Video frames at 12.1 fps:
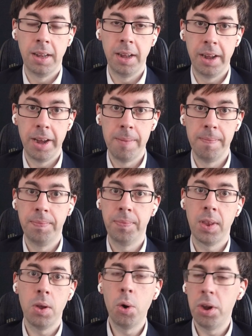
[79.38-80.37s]

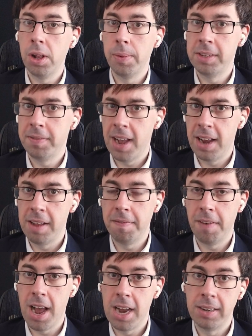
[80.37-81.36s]
Oil was fairly
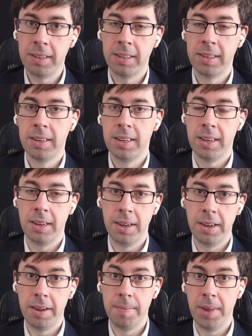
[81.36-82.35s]
flat,
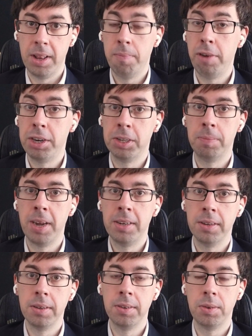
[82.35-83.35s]
and the precious
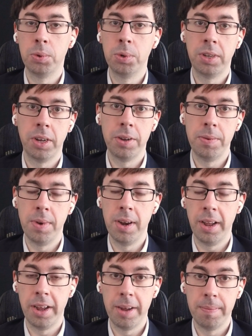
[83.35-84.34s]
metals also
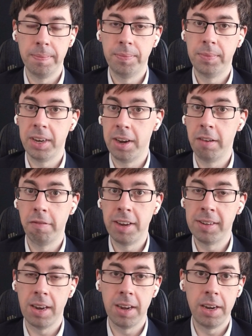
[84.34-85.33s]
did
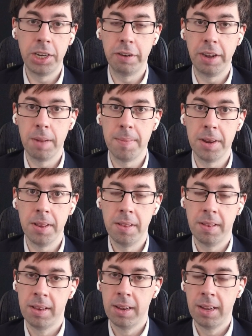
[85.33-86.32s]
increase slightly during the
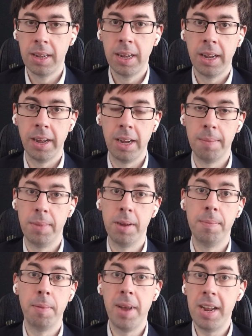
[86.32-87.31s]
month.
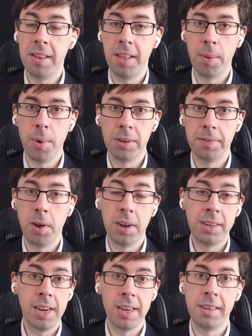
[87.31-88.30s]
But the main thing was
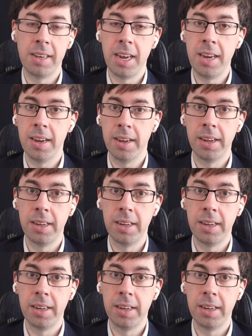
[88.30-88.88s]
volatility